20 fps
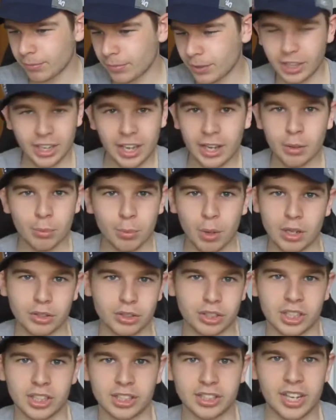yeah, what
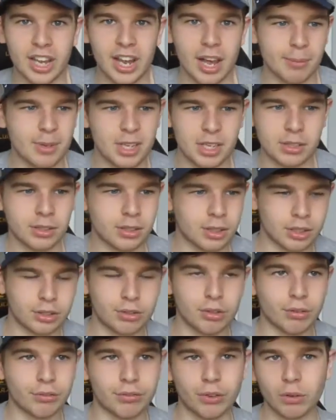else can I say? I mean, it's
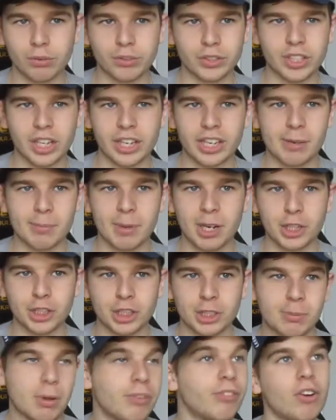your own fault for sacking the
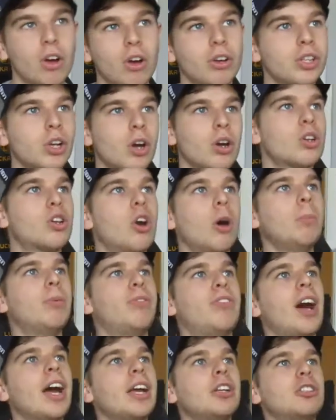manager before your cup
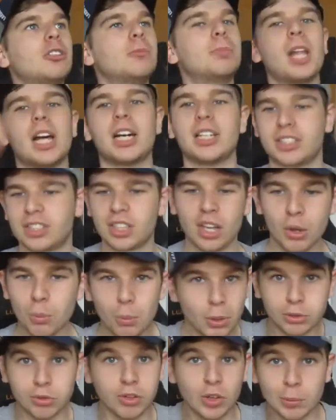final, Blad.
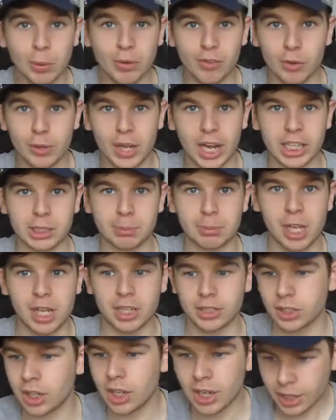What's wrong with you guys,
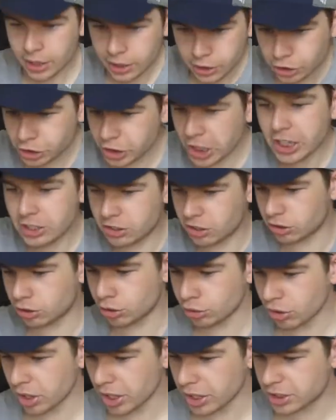Blad? Jesus
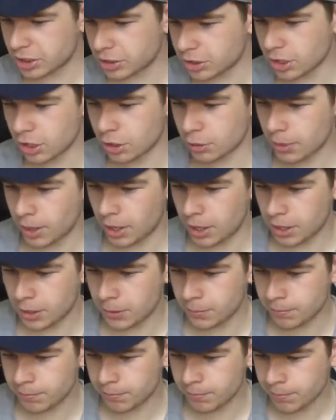Christ. So
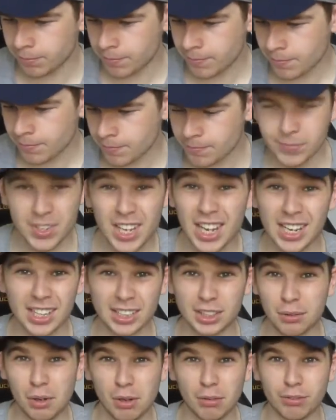yeah,
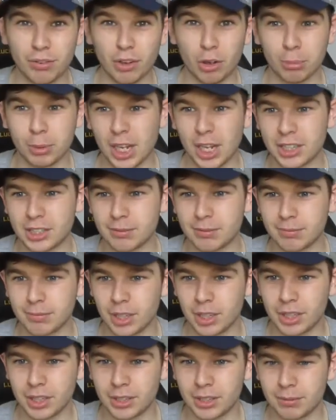that's your own fault, Blad.
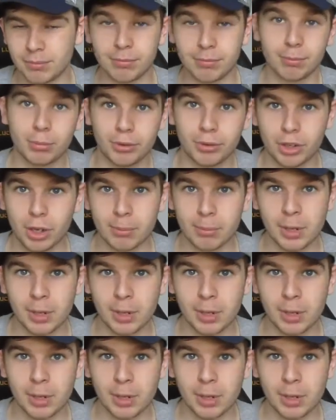Moving on,